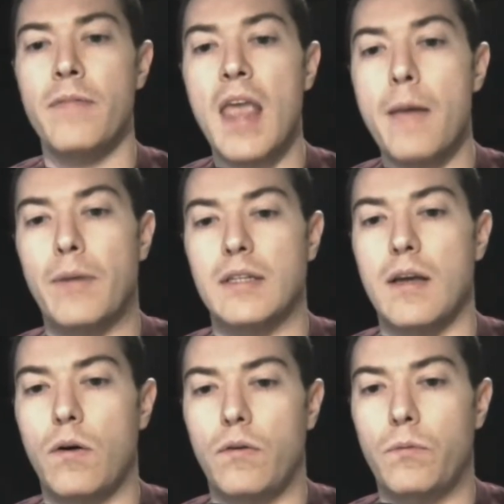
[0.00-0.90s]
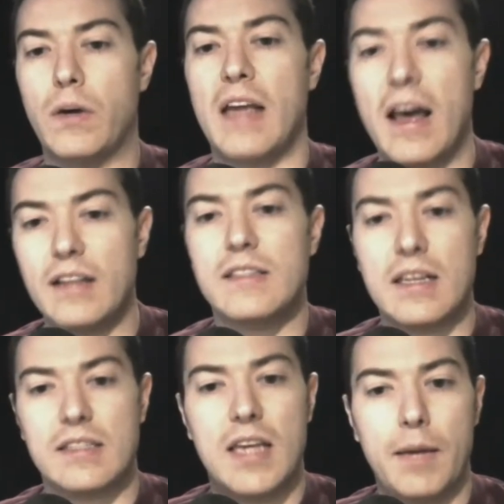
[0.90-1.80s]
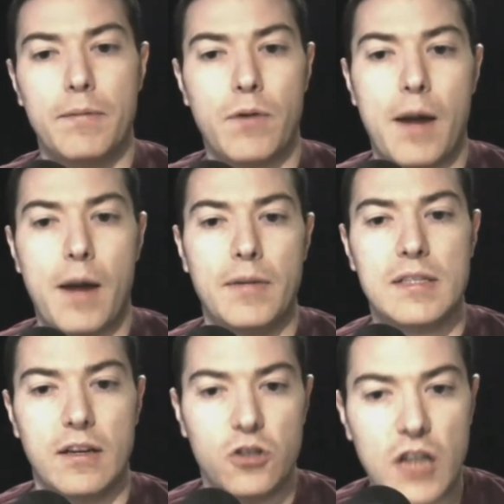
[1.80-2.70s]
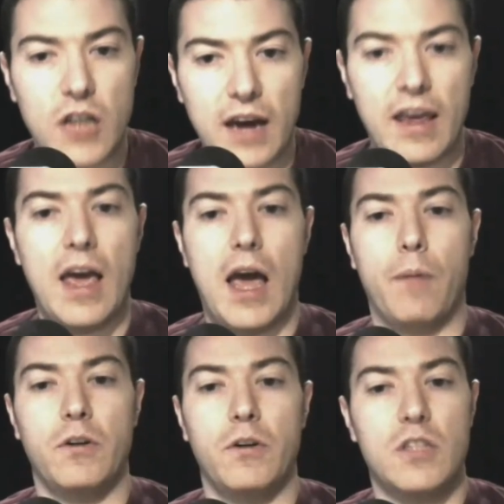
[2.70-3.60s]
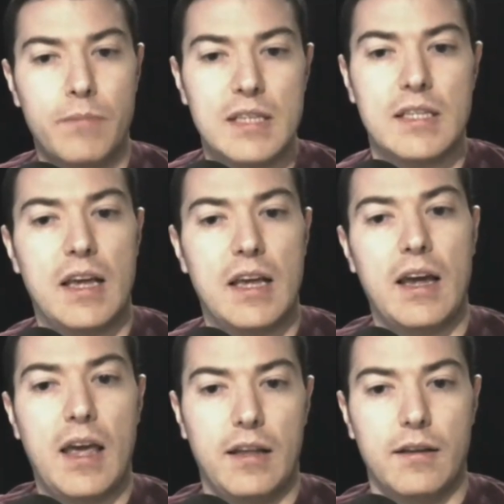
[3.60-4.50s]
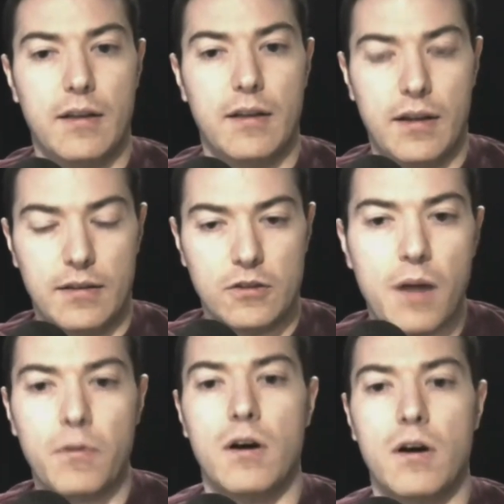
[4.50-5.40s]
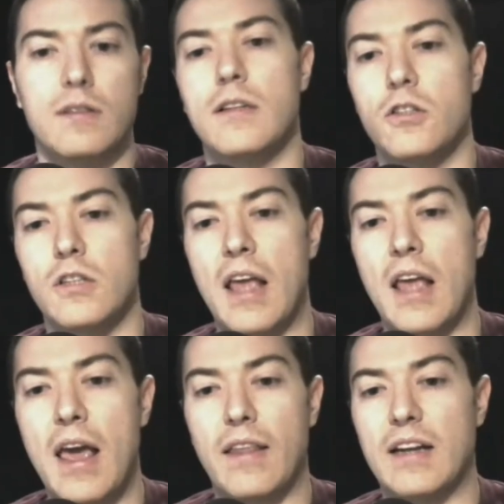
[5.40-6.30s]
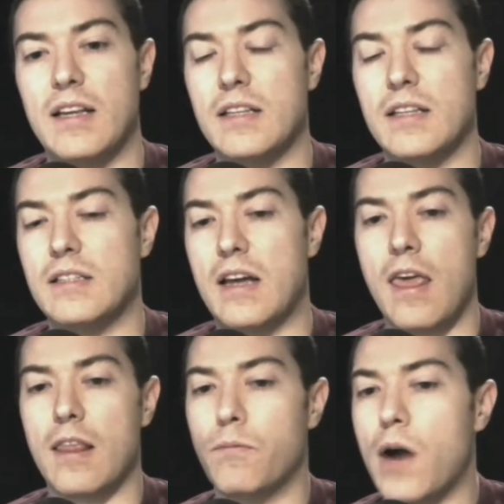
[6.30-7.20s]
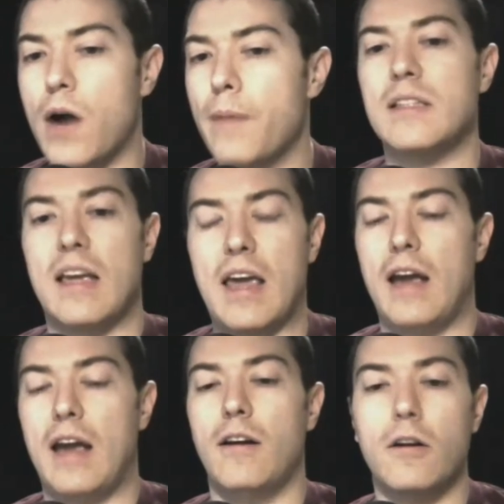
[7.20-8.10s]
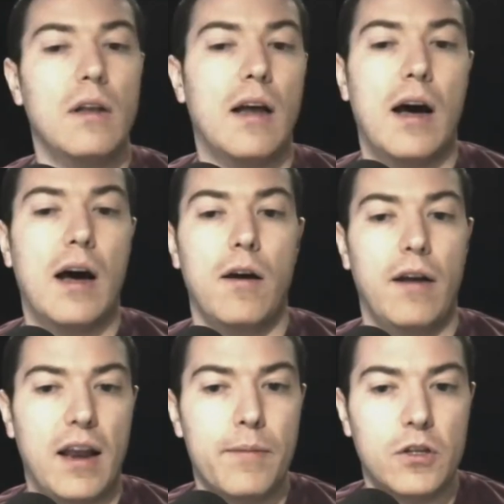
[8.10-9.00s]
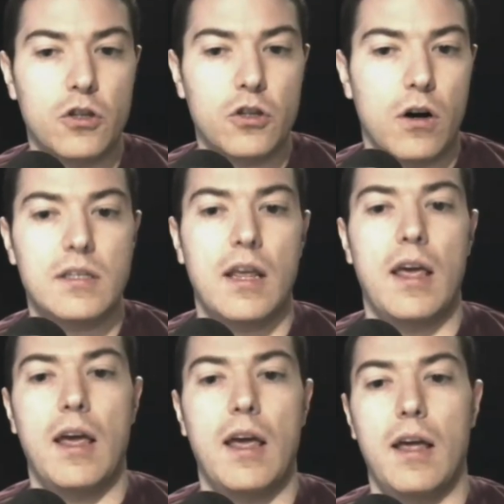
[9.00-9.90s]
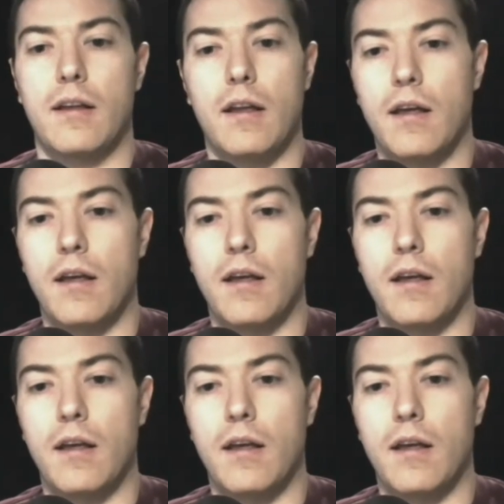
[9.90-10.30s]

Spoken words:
But what else does keep the prime minister in check, and which is missing in the German constitution, that is that the prime minister cannot rely on any majority in the